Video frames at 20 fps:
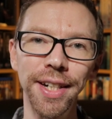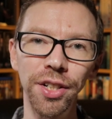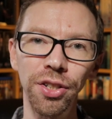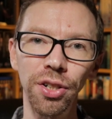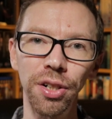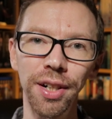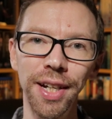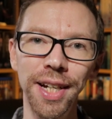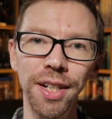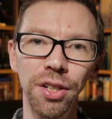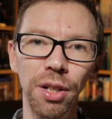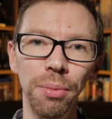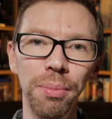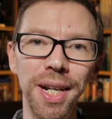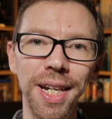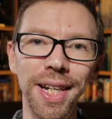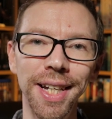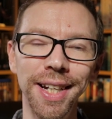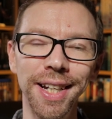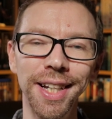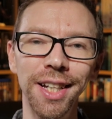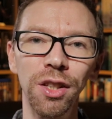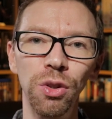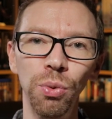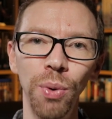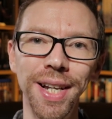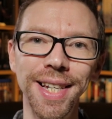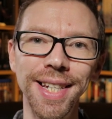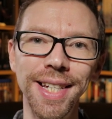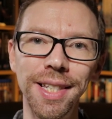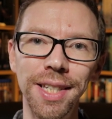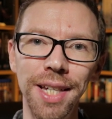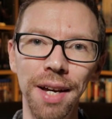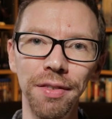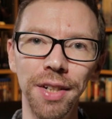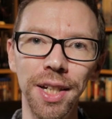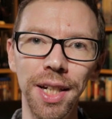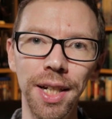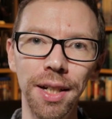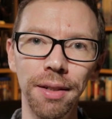digital intermediate in
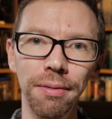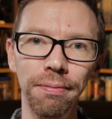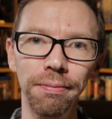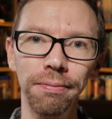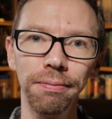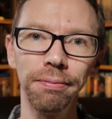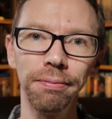2017.